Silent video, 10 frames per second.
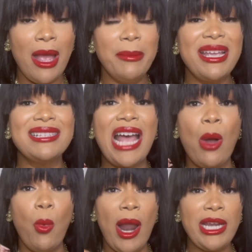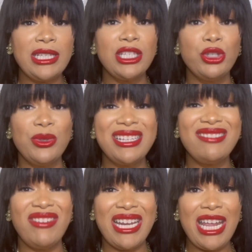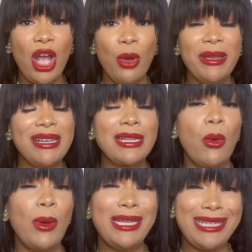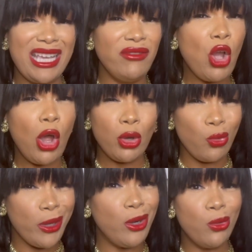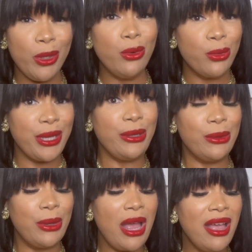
because I wanted to do this video because I wanted to give y'all the real, real, real.